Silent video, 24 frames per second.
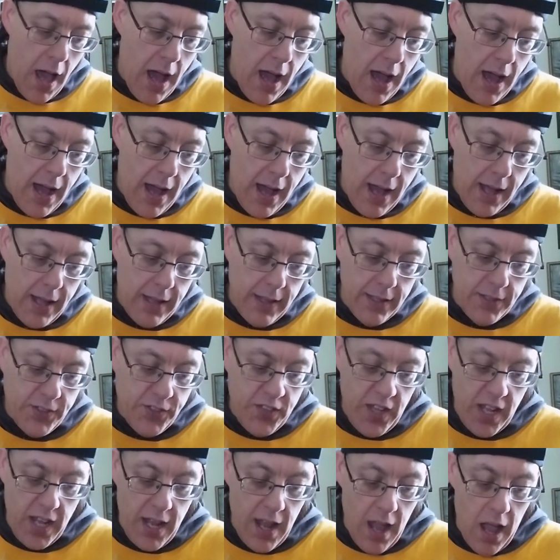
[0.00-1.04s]

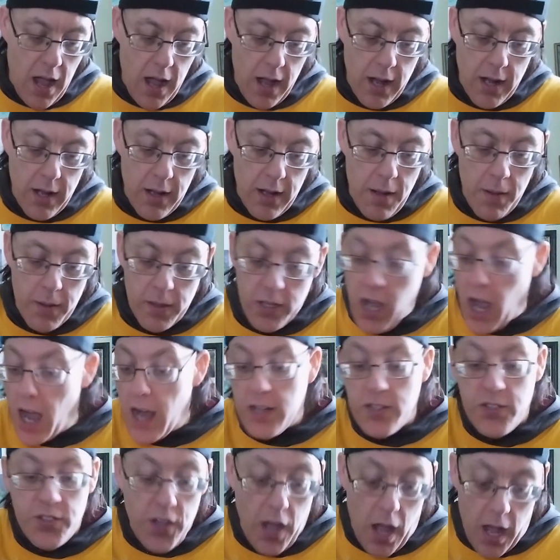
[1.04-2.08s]
Let's see,
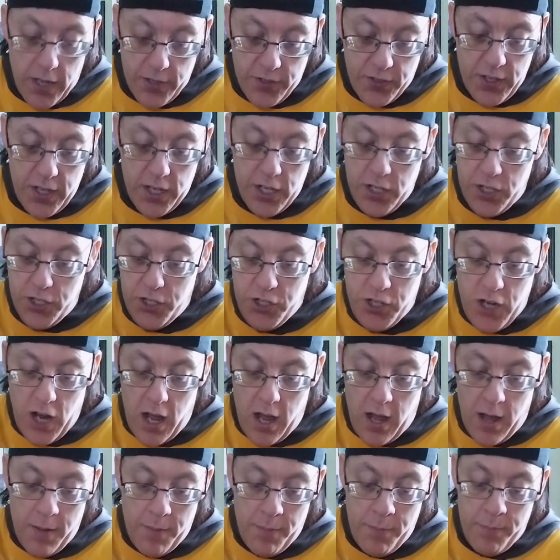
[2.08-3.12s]
Cox Sausage,
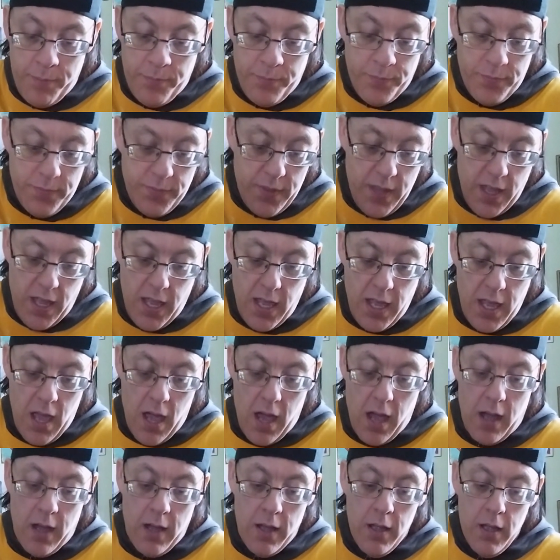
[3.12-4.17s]

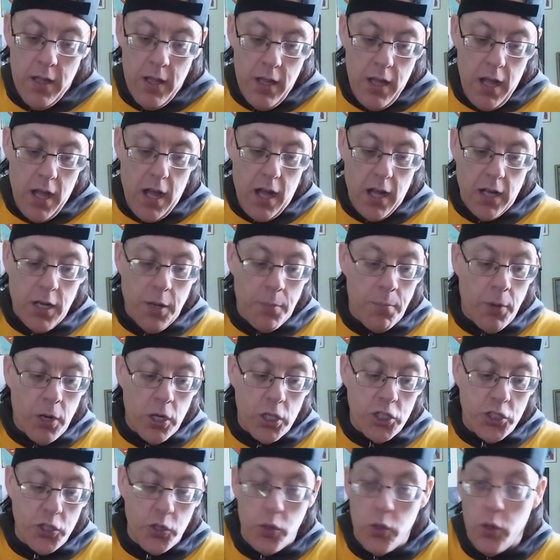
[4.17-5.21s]
the
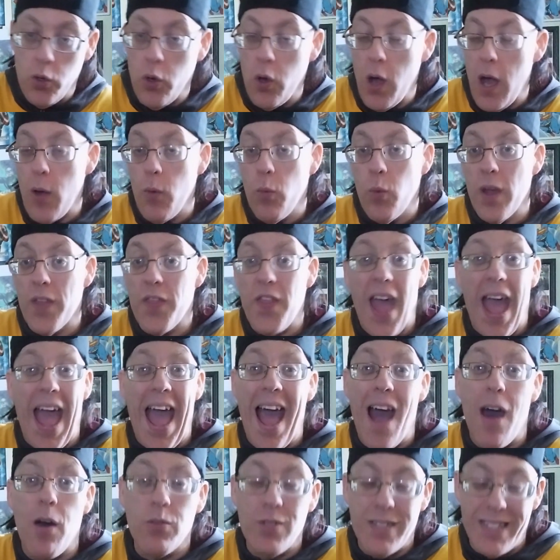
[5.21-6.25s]
commercial with
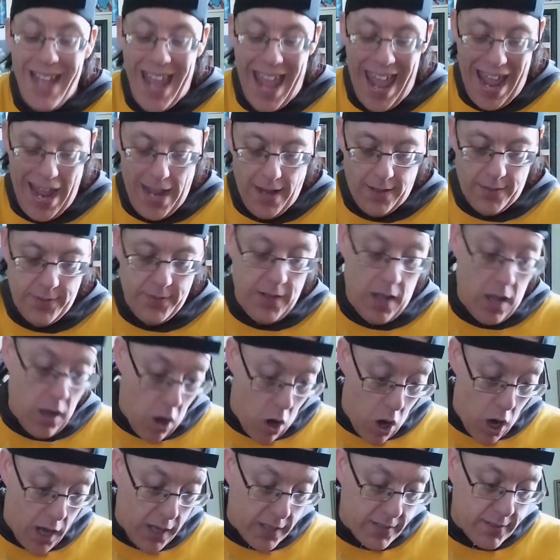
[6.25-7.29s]
outtakes.
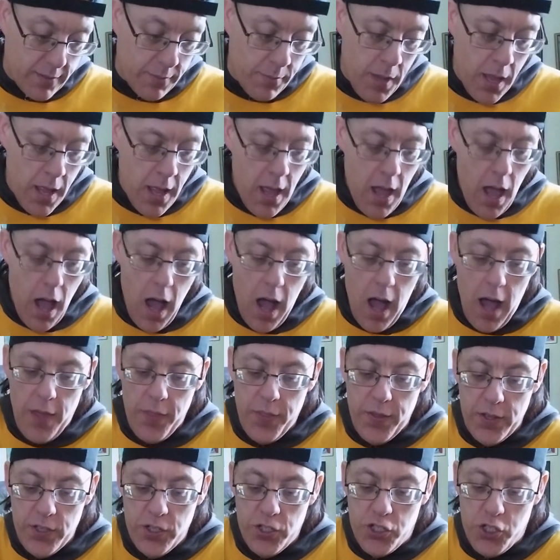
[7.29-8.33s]
Awesome.
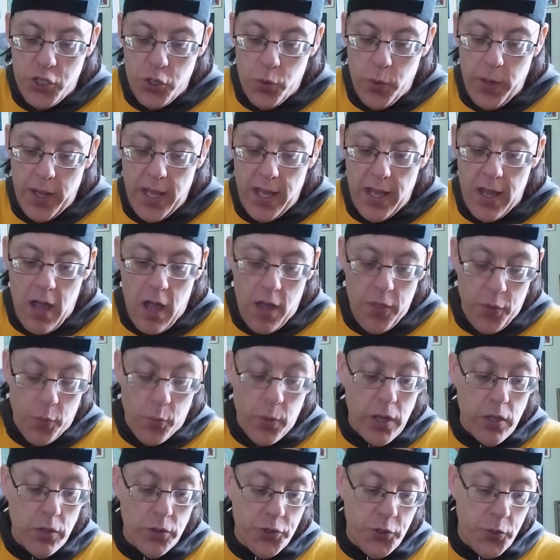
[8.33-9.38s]
The
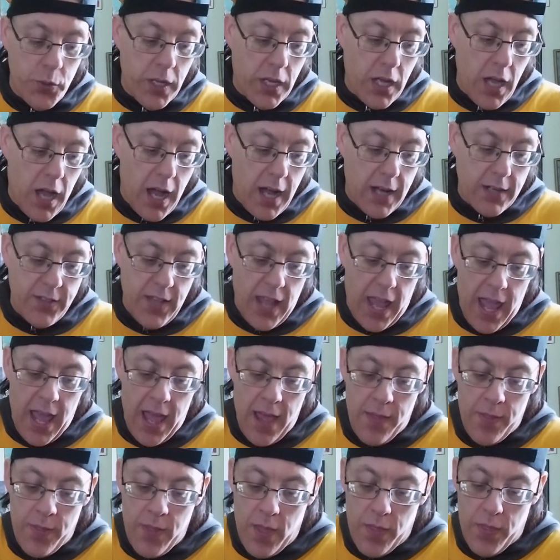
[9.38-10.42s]
real Dewey Cox,
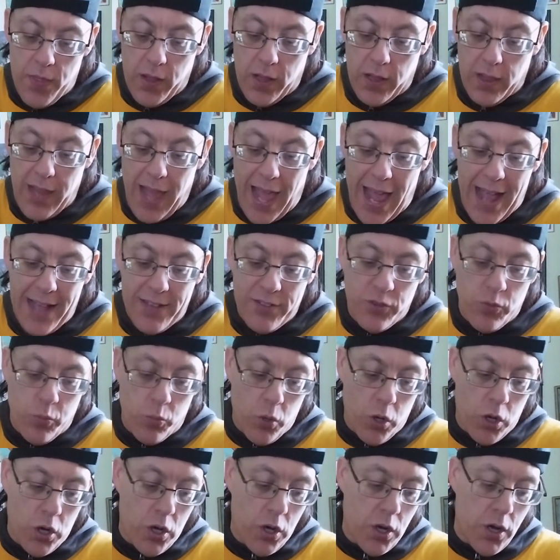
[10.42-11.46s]
and the last
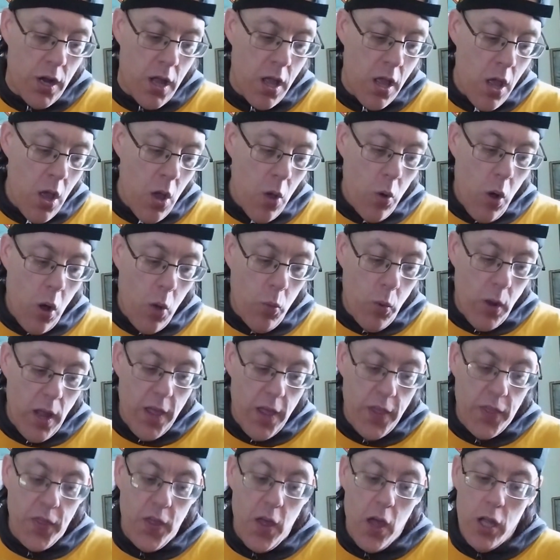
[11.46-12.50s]
word
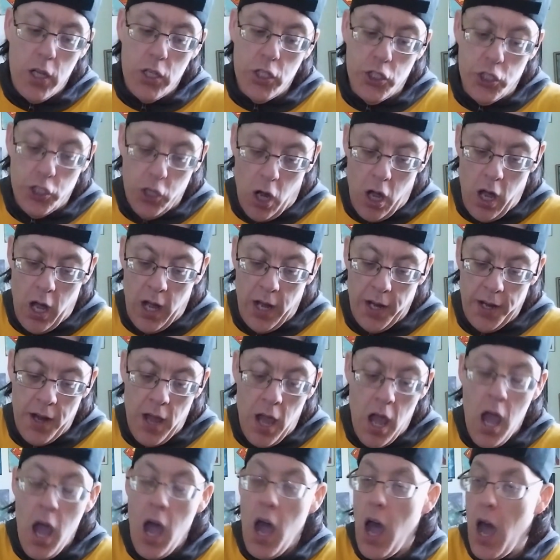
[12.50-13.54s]
with
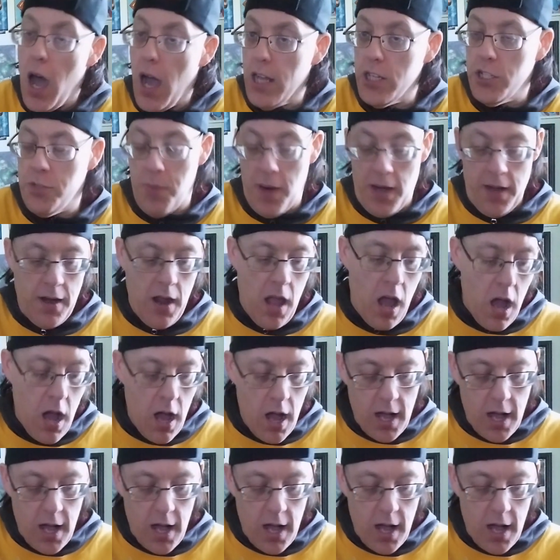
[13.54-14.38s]
John Hodgman.